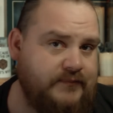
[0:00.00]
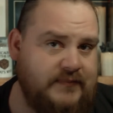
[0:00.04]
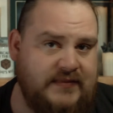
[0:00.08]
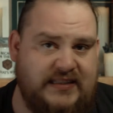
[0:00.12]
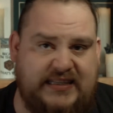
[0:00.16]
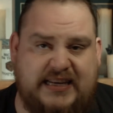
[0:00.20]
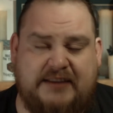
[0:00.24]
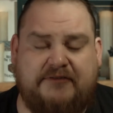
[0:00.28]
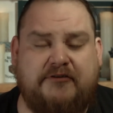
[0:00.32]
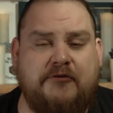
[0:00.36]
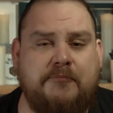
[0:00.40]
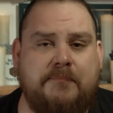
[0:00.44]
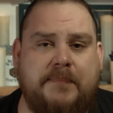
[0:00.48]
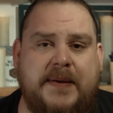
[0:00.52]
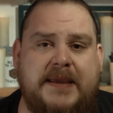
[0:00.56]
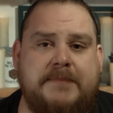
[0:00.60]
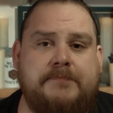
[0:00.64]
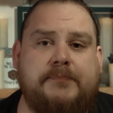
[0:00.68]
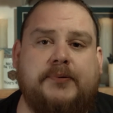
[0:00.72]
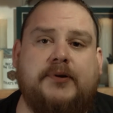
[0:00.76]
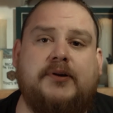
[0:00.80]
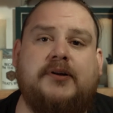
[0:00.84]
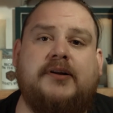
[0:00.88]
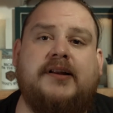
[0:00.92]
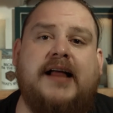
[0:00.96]
Different
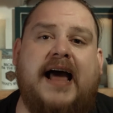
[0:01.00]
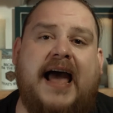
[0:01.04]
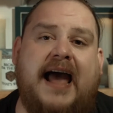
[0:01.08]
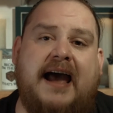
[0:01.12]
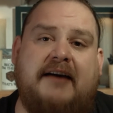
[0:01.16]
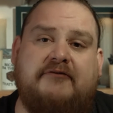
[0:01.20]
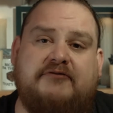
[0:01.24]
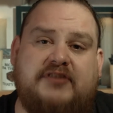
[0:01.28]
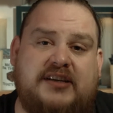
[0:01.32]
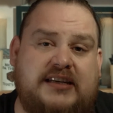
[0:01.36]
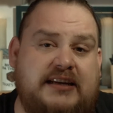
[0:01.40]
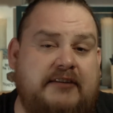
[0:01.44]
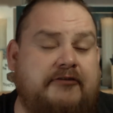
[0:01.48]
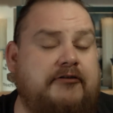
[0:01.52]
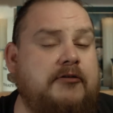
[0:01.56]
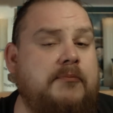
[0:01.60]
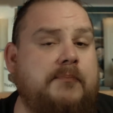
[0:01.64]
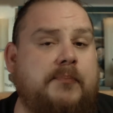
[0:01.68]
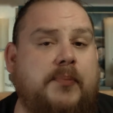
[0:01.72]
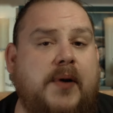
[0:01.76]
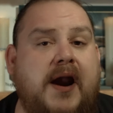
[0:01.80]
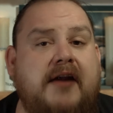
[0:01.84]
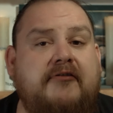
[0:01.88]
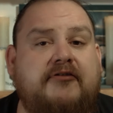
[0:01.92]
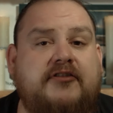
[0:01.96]
people have
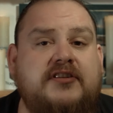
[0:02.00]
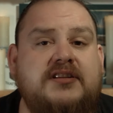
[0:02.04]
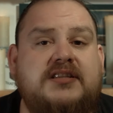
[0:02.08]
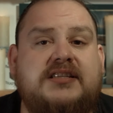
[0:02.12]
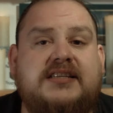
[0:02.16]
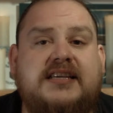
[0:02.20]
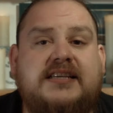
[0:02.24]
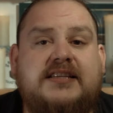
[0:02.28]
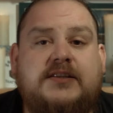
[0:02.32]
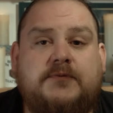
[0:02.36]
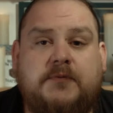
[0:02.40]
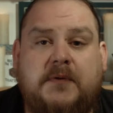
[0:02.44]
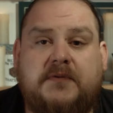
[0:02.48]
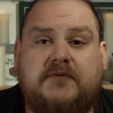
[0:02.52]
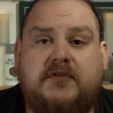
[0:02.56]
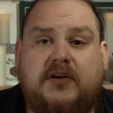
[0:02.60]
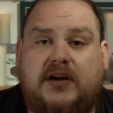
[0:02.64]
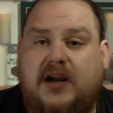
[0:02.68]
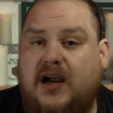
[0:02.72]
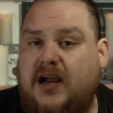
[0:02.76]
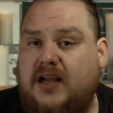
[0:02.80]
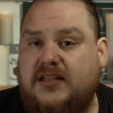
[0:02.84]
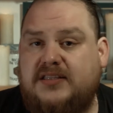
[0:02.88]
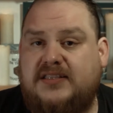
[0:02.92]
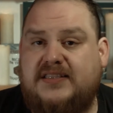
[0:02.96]
different preferences with
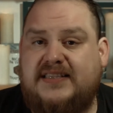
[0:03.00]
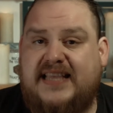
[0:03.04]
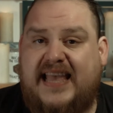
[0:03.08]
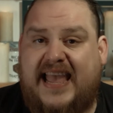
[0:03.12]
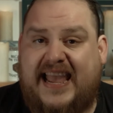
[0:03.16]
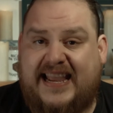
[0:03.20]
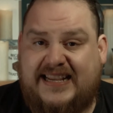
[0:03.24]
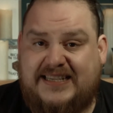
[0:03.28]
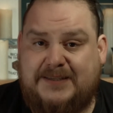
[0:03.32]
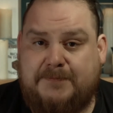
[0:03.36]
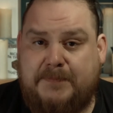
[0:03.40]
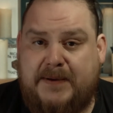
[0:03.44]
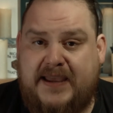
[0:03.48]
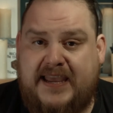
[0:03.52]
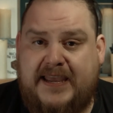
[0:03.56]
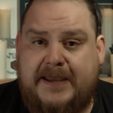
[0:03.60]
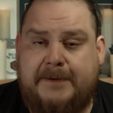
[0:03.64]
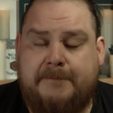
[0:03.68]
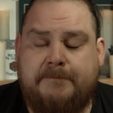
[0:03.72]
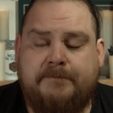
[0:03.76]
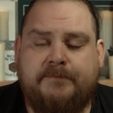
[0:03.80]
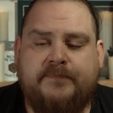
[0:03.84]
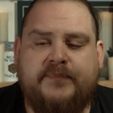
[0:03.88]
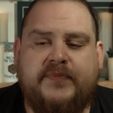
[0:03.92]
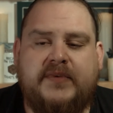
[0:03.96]
regards to XP.
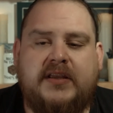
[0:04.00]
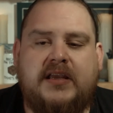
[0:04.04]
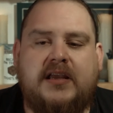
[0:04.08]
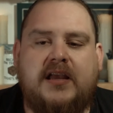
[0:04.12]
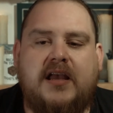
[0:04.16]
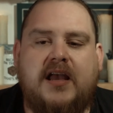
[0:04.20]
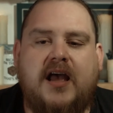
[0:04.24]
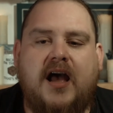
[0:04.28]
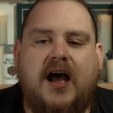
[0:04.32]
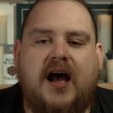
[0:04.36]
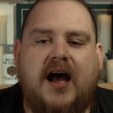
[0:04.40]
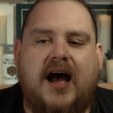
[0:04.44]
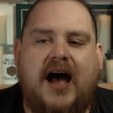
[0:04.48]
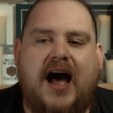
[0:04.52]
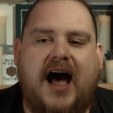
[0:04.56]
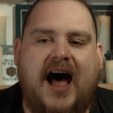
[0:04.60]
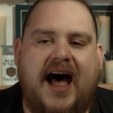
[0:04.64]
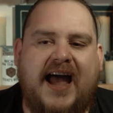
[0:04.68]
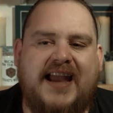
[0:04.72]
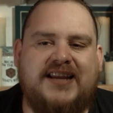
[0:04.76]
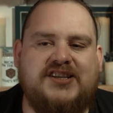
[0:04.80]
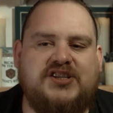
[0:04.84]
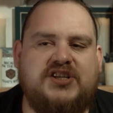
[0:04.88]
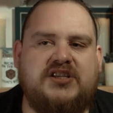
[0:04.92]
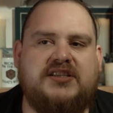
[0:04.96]

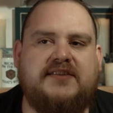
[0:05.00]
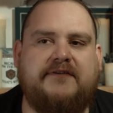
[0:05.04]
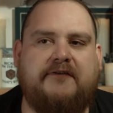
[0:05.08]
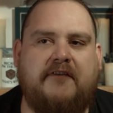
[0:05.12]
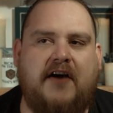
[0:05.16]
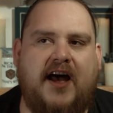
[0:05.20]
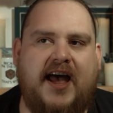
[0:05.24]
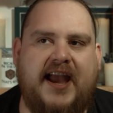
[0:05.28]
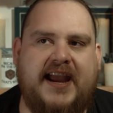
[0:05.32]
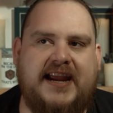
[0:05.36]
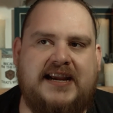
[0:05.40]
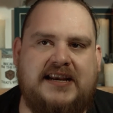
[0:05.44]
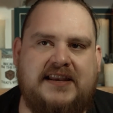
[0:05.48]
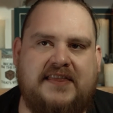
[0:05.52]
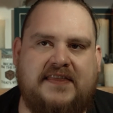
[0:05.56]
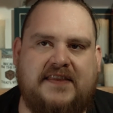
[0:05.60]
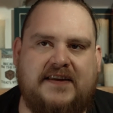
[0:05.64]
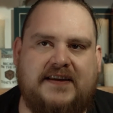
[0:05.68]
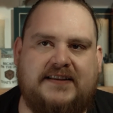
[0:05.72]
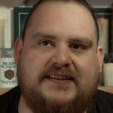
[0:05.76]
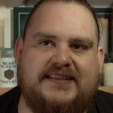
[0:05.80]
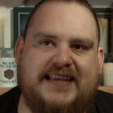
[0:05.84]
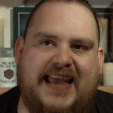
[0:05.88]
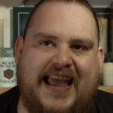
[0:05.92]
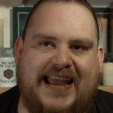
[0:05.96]
I just find
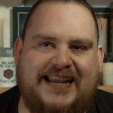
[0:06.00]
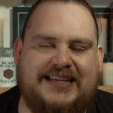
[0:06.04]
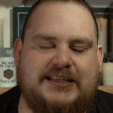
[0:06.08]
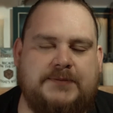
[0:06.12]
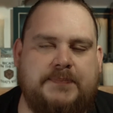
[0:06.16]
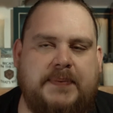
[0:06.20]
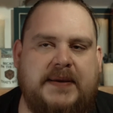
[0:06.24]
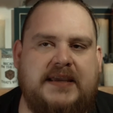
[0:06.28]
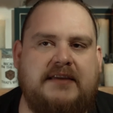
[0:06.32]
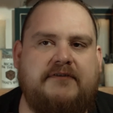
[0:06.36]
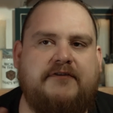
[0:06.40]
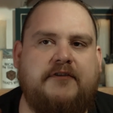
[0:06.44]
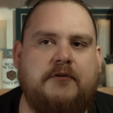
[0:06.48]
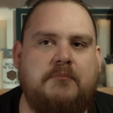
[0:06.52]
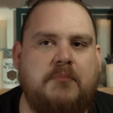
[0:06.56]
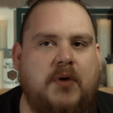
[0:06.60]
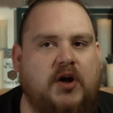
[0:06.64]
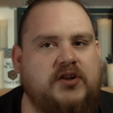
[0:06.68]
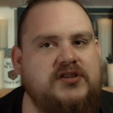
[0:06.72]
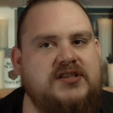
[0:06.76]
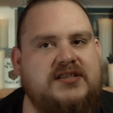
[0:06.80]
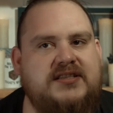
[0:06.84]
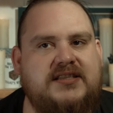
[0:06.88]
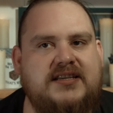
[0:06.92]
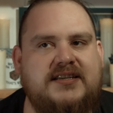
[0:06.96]
that XP for
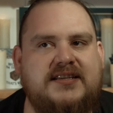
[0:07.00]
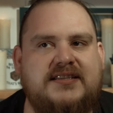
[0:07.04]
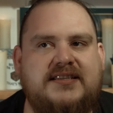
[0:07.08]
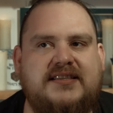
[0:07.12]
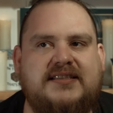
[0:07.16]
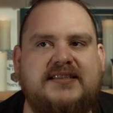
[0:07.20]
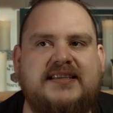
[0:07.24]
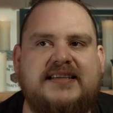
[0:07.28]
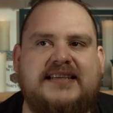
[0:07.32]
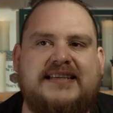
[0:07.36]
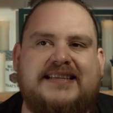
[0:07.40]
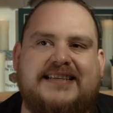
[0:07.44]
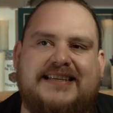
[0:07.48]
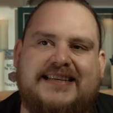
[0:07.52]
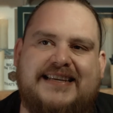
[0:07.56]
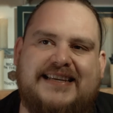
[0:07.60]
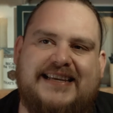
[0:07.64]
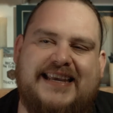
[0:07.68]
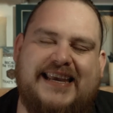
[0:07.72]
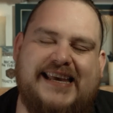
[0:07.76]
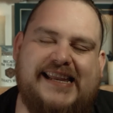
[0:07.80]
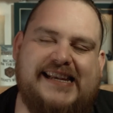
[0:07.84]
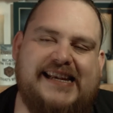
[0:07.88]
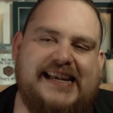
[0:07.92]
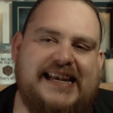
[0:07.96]
monsters
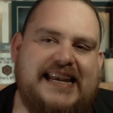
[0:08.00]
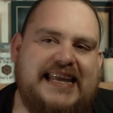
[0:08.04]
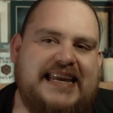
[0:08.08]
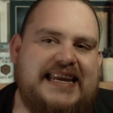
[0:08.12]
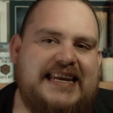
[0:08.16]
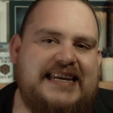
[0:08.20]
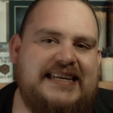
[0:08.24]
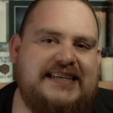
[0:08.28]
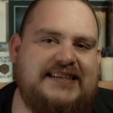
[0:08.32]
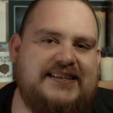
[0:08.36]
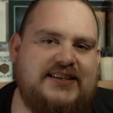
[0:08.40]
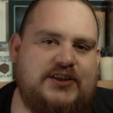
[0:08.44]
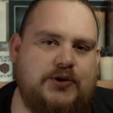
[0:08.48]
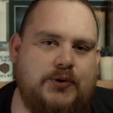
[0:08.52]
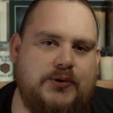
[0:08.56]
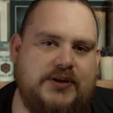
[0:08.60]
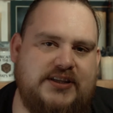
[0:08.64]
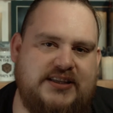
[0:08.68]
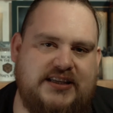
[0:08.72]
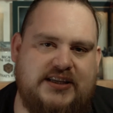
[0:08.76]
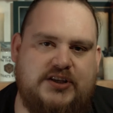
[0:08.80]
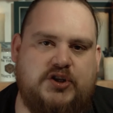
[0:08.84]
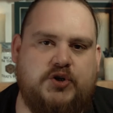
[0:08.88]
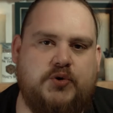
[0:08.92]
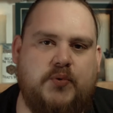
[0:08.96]
can lead to a
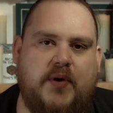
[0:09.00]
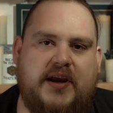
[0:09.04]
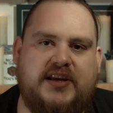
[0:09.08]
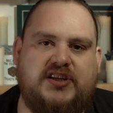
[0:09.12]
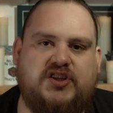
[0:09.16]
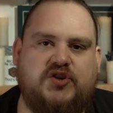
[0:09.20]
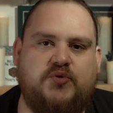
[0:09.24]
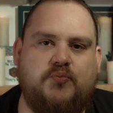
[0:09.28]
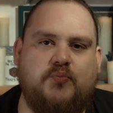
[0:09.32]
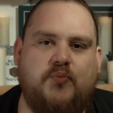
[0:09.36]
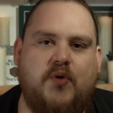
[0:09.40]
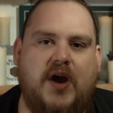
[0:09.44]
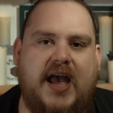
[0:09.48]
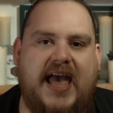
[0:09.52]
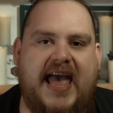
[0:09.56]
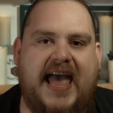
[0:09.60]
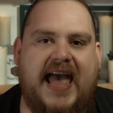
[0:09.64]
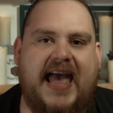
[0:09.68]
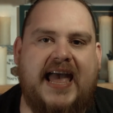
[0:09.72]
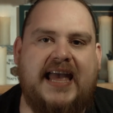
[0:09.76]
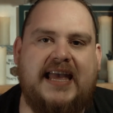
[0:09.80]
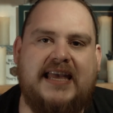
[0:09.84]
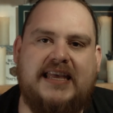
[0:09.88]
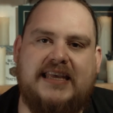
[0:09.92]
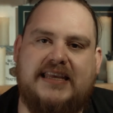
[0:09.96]
situation
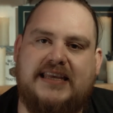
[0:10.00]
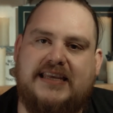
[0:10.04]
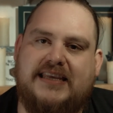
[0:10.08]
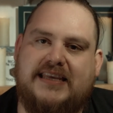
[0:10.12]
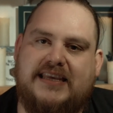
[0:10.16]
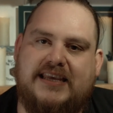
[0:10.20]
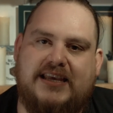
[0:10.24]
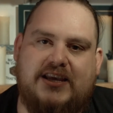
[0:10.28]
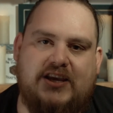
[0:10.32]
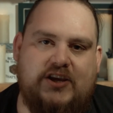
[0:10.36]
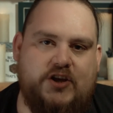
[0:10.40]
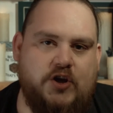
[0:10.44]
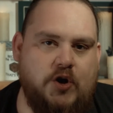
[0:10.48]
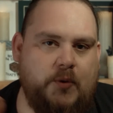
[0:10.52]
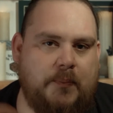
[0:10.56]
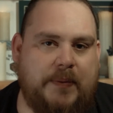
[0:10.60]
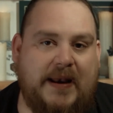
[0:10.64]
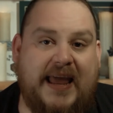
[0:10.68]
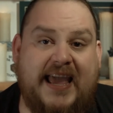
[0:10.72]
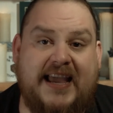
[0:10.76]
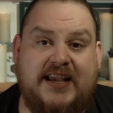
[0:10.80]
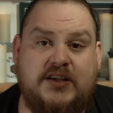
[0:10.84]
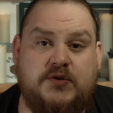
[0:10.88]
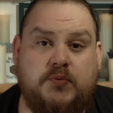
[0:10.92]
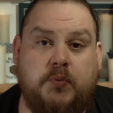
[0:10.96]
where your
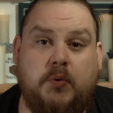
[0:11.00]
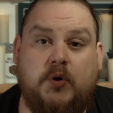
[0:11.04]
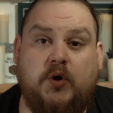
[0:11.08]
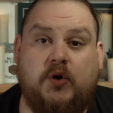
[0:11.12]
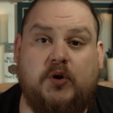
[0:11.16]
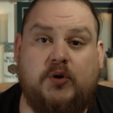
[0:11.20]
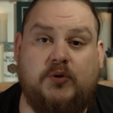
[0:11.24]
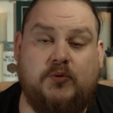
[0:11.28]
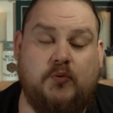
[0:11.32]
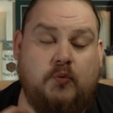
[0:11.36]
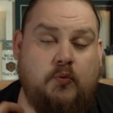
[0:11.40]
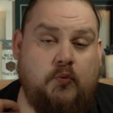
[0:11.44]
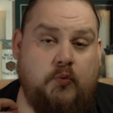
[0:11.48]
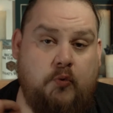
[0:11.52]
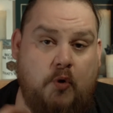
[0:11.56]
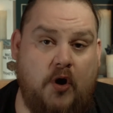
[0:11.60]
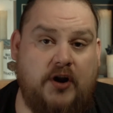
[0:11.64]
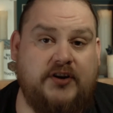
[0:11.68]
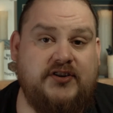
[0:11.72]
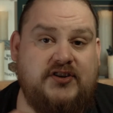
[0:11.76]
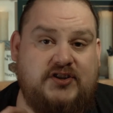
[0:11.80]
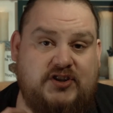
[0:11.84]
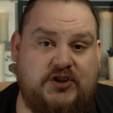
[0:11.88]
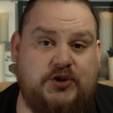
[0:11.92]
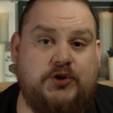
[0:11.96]
players will
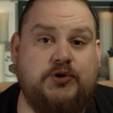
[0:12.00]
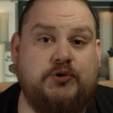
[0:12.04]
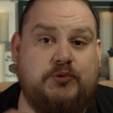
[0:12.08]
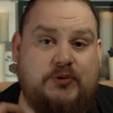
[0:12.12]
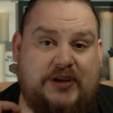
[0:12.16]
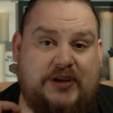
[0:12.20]
want to